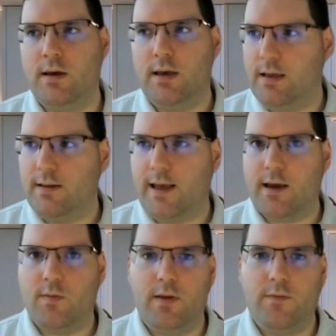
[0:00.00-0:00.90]
And
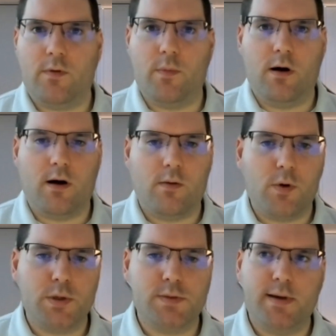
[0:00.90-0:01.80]
that can be from a
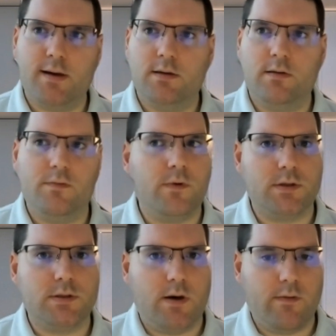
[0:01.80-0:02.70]
hardware perspective or
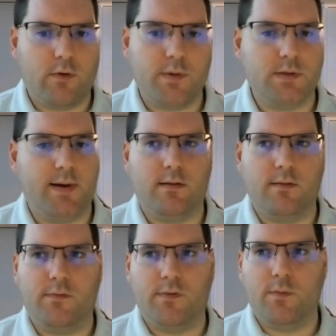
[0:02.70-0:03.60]
a software
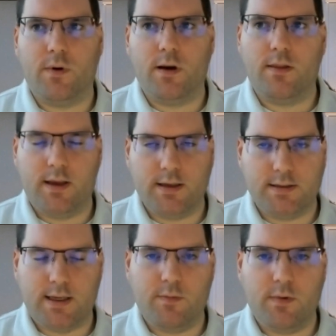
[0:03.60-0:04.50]
perspective. So, one of the
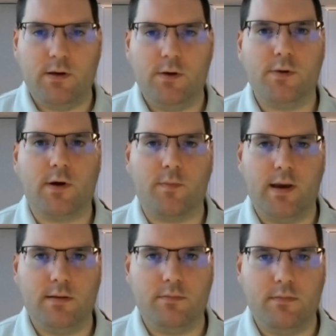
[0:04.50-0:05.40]
things that we do with our
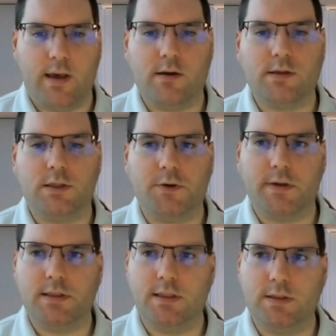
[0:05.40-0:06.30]
main managed
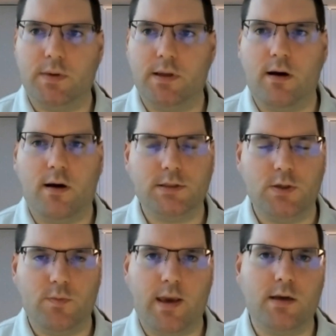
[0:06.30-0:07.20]
service is we
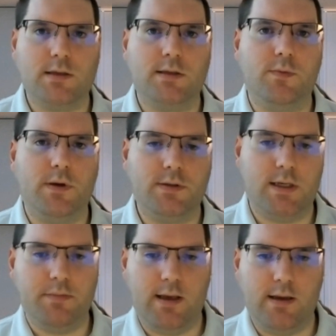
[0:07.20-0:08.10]
also manage the Windows
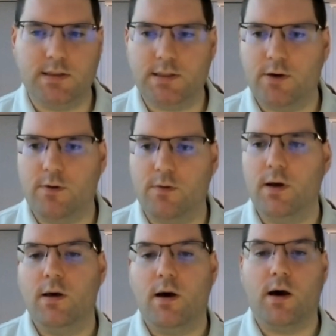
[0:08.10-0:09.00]
updates. So,
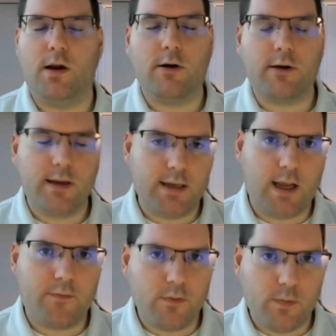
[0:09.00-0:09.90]
on our end,
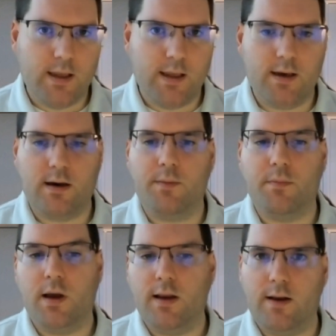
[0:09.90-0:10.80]
every week on
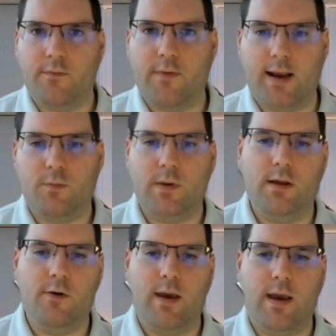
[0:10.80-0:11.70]
Monday, in fact, we
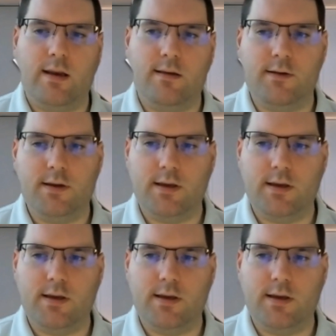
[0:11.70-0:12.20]
go in and